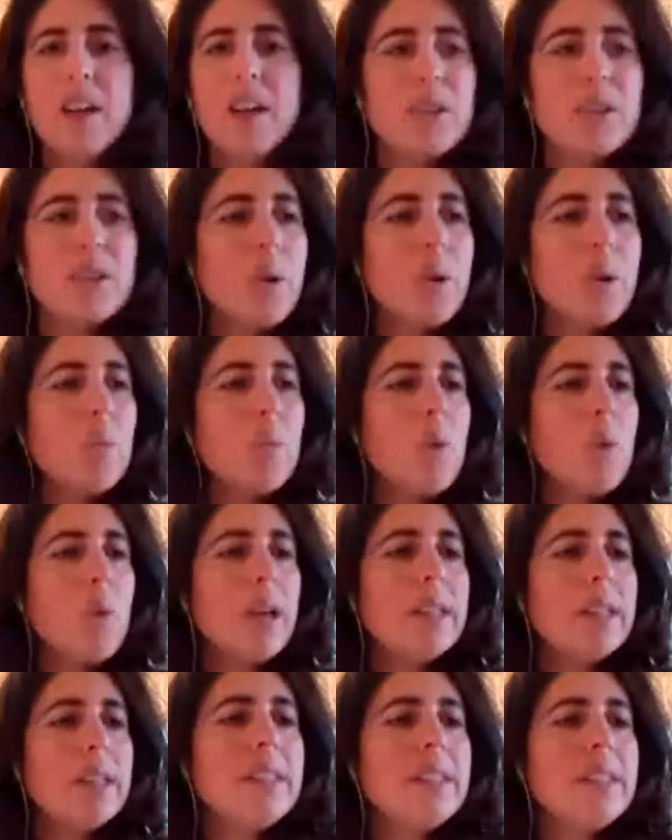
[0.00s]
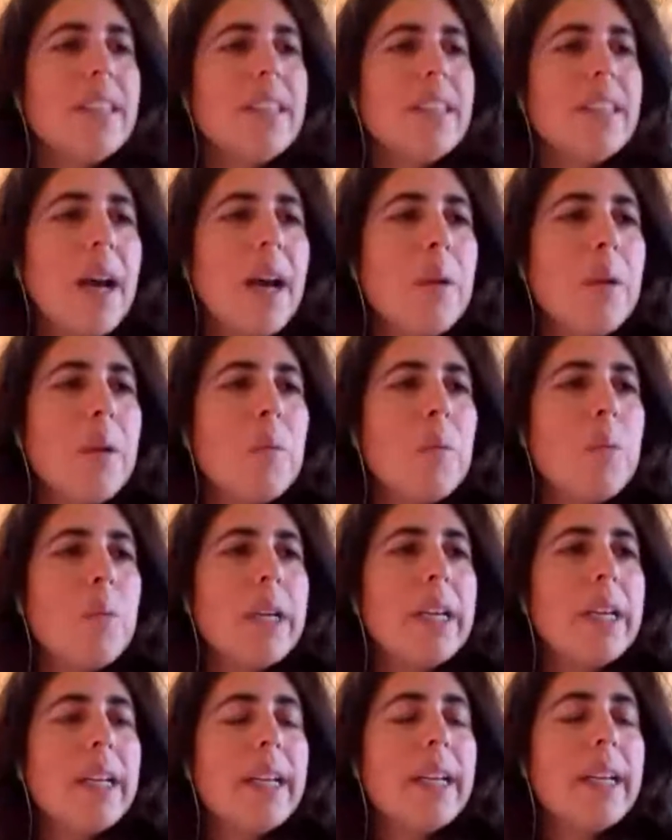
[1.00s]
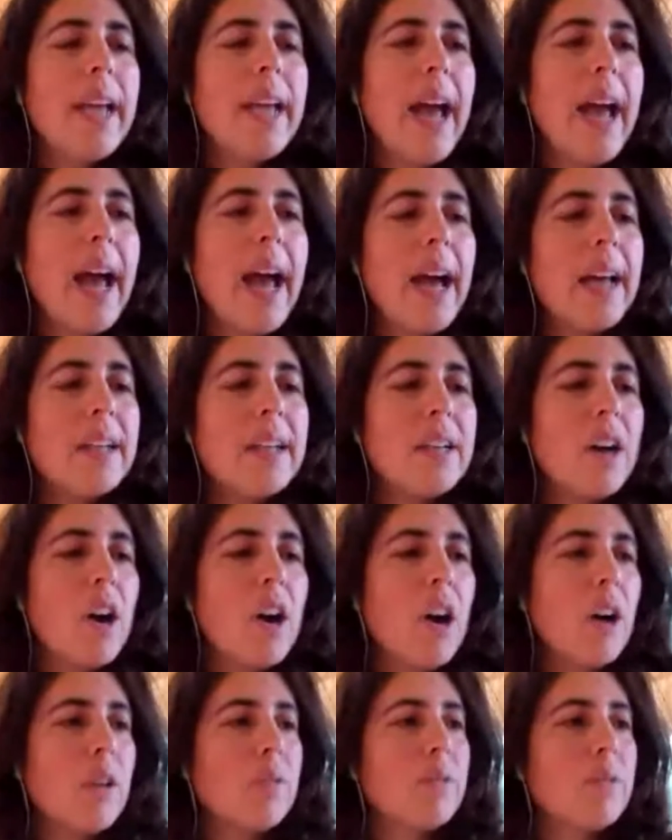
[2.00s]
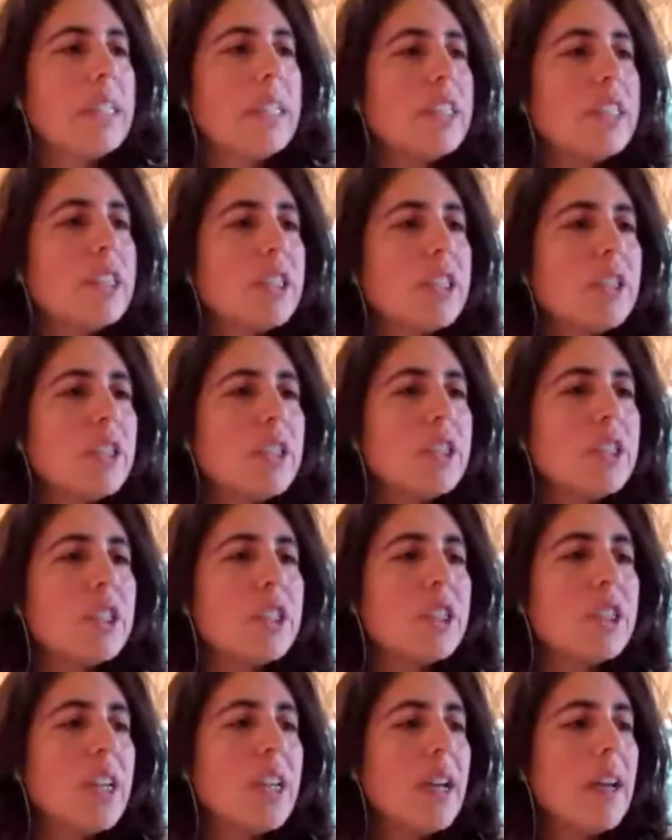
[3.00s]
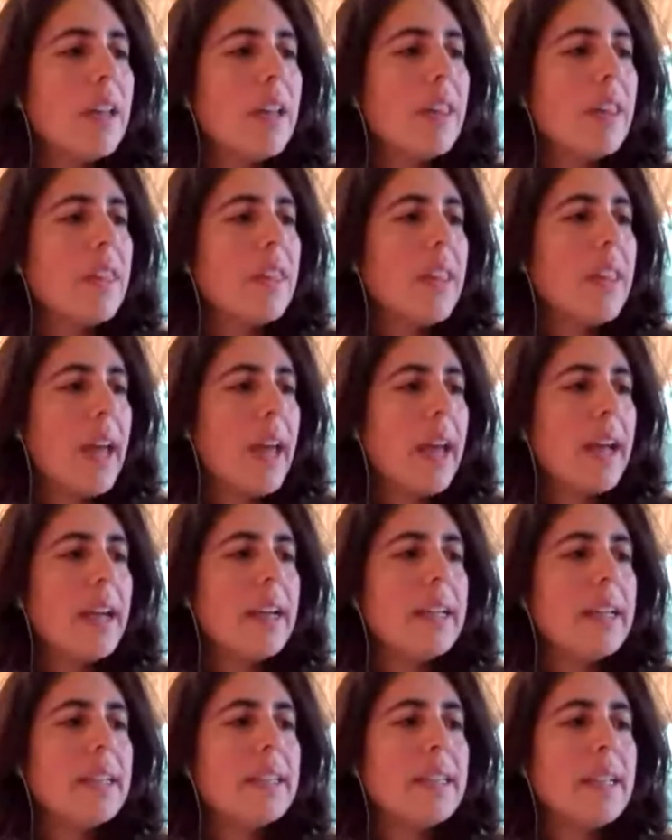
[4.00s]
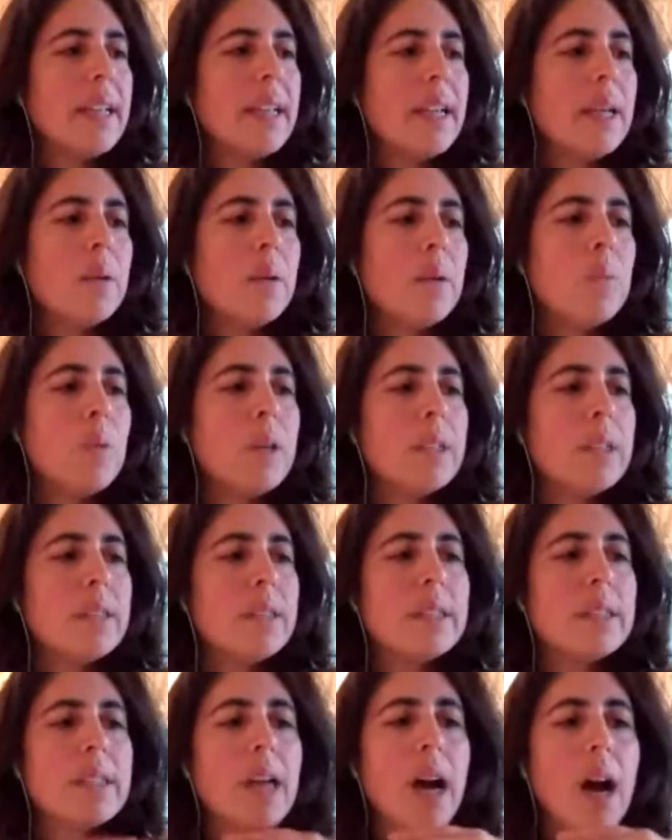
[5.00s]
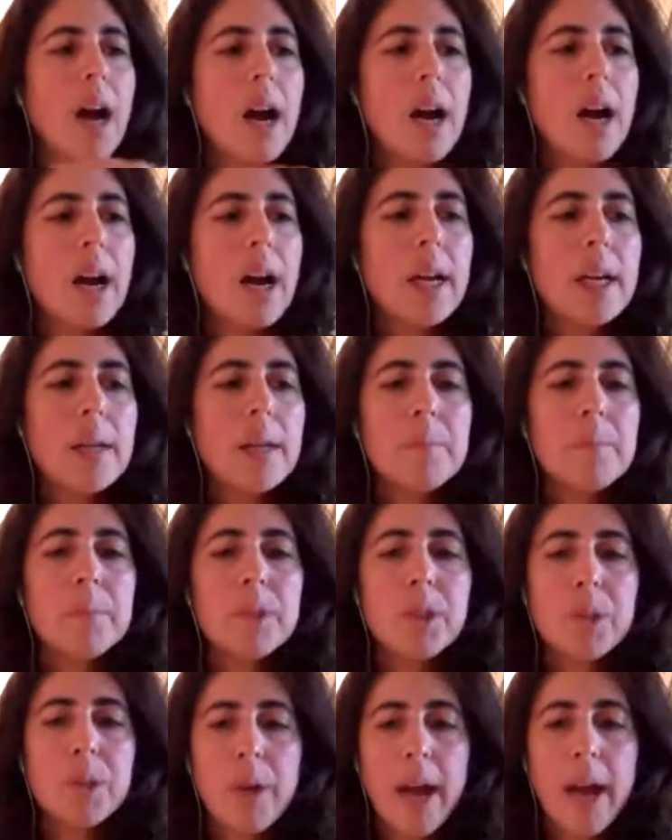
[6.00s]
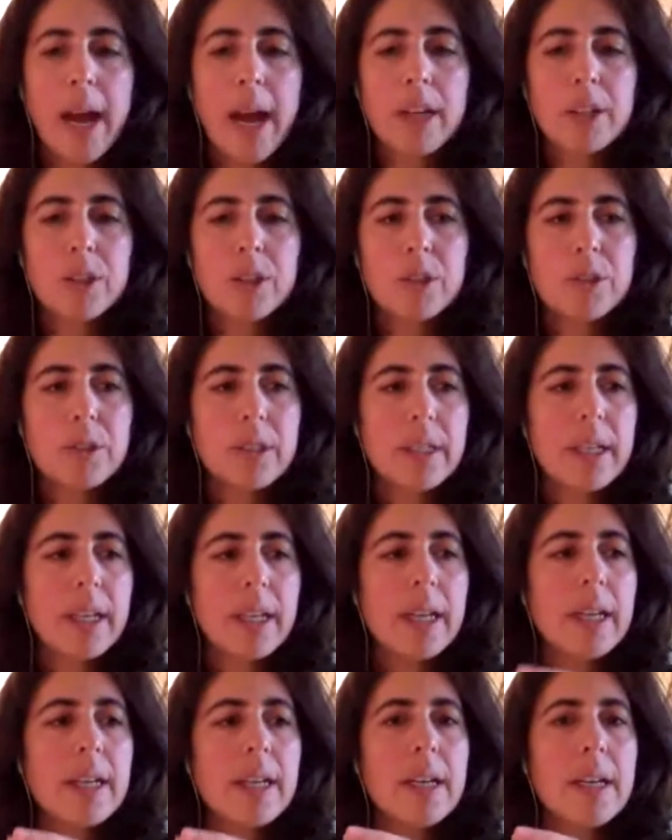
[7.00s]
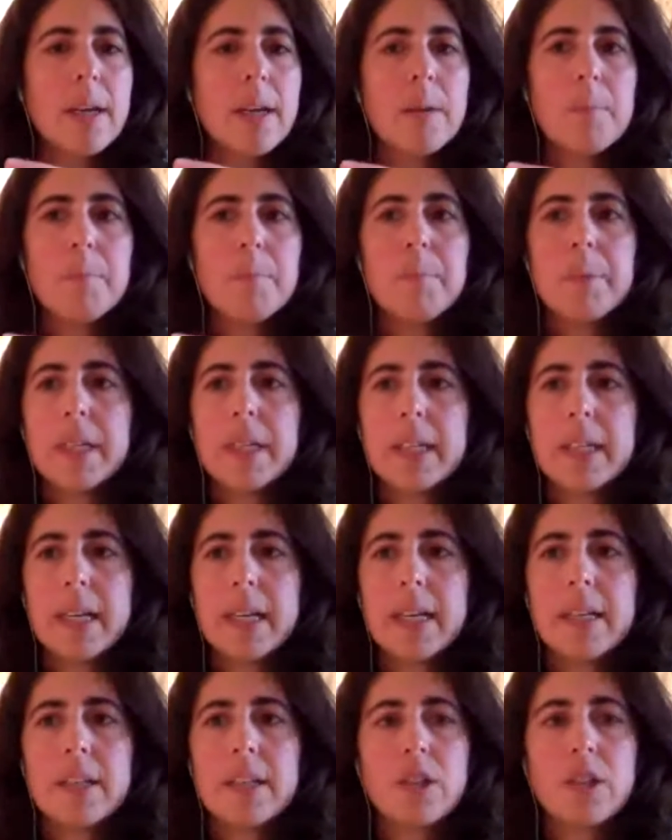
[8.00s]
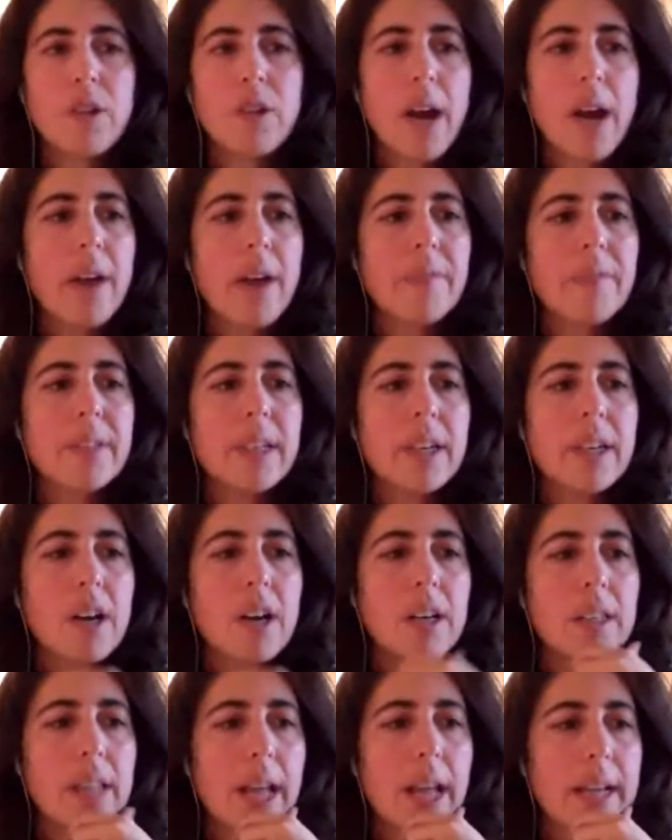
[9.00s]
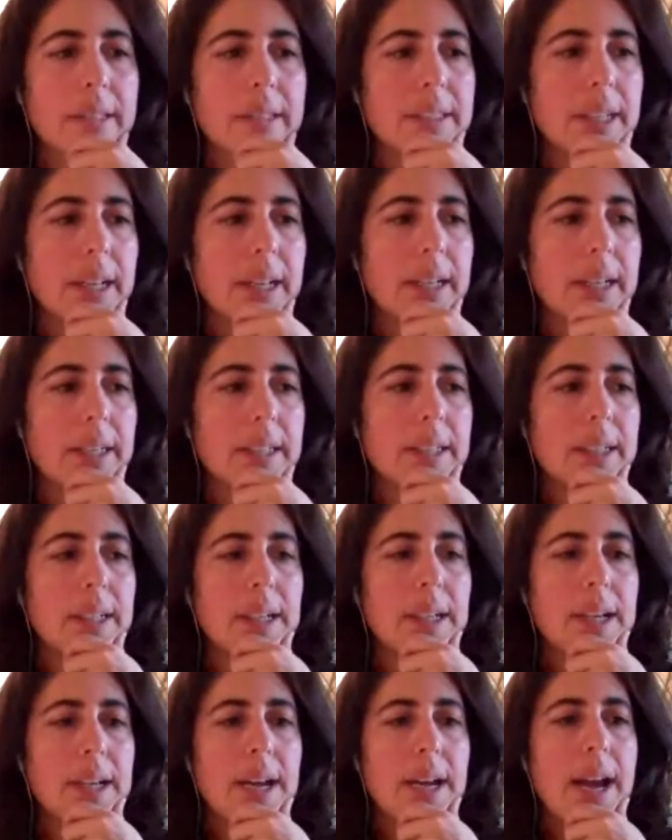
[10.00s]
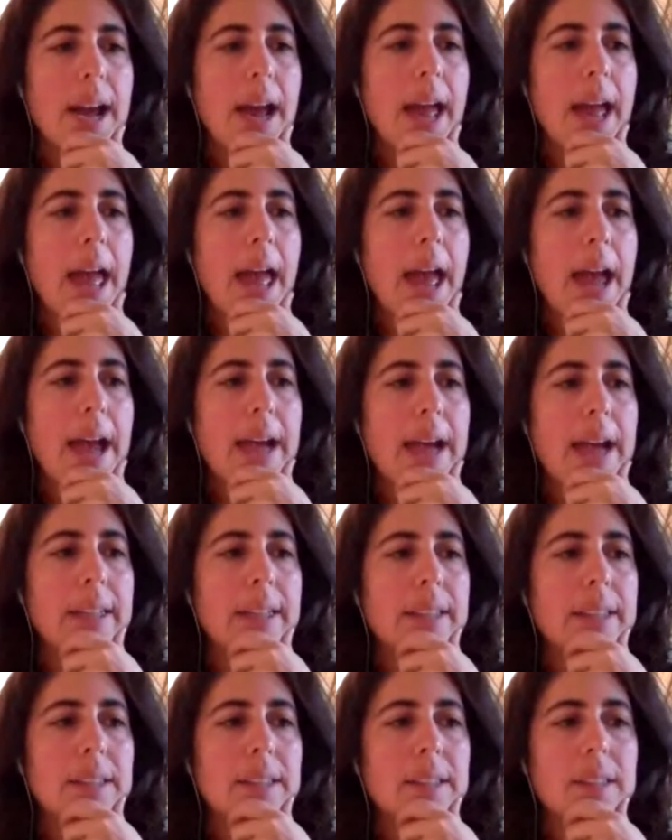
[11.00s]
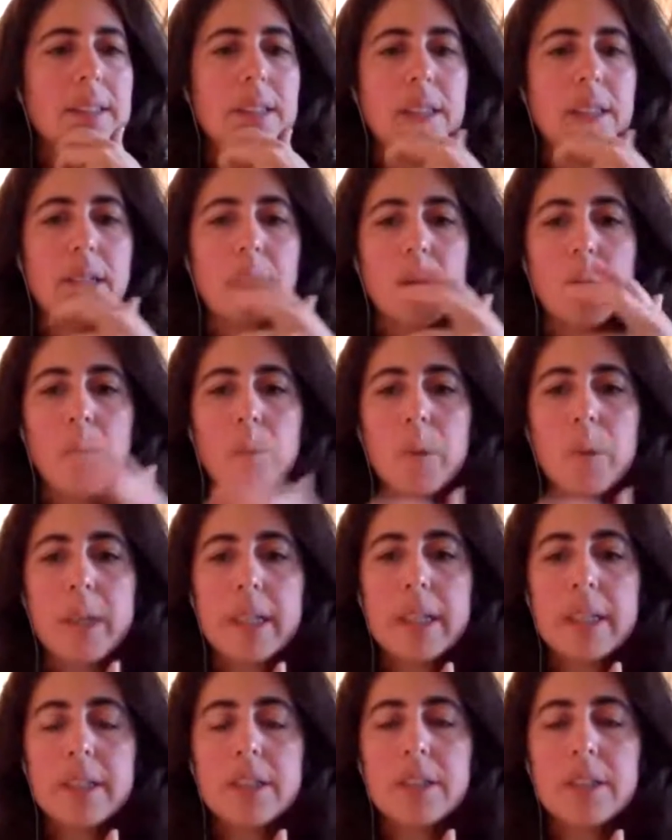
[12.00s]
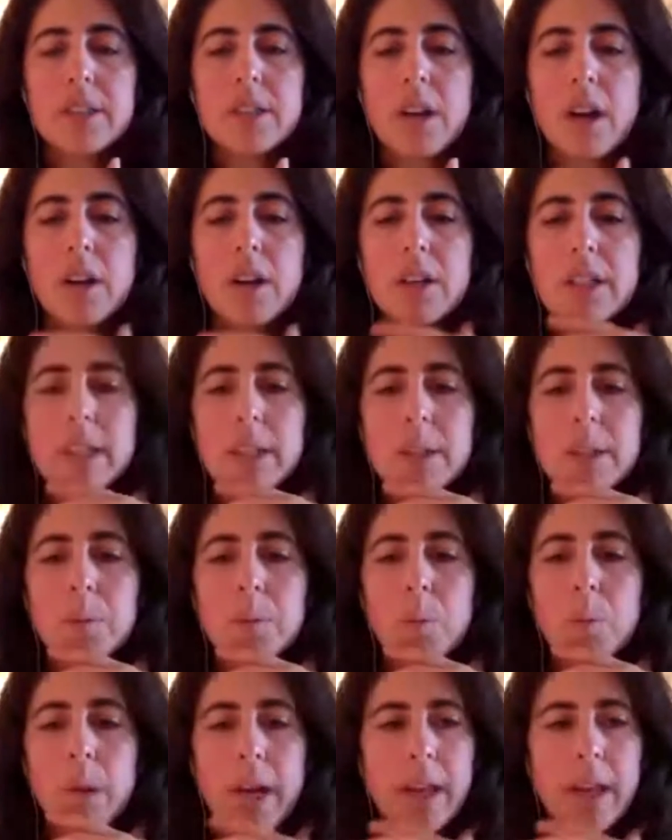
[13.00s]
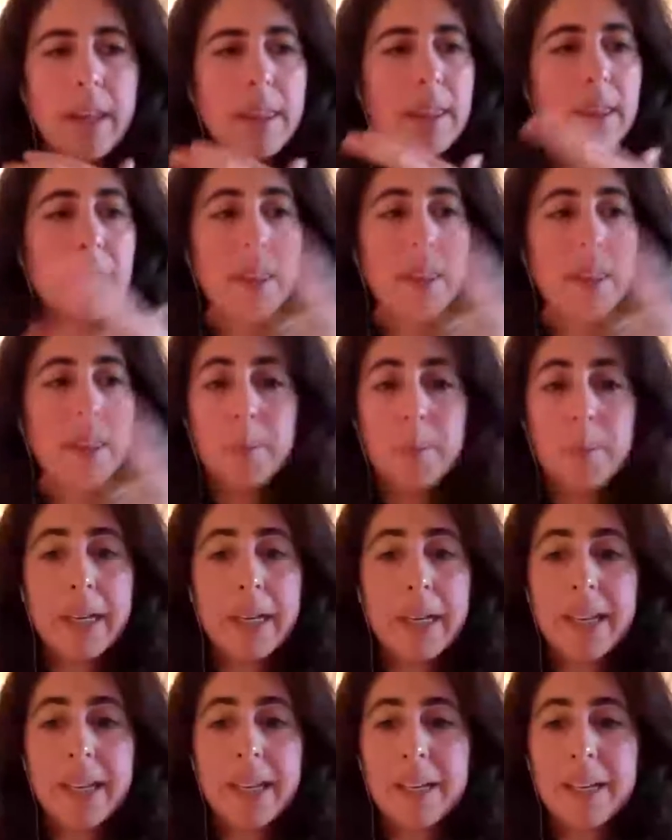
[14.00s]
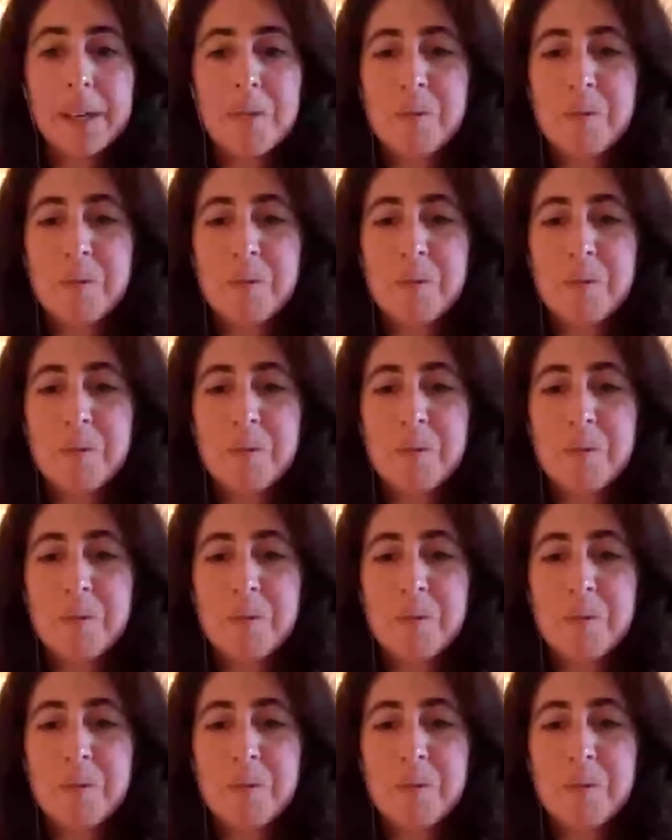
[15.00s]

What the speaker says: So once that we had our research, then it was time to actually begin crafting our lesson. And we started with the beginning.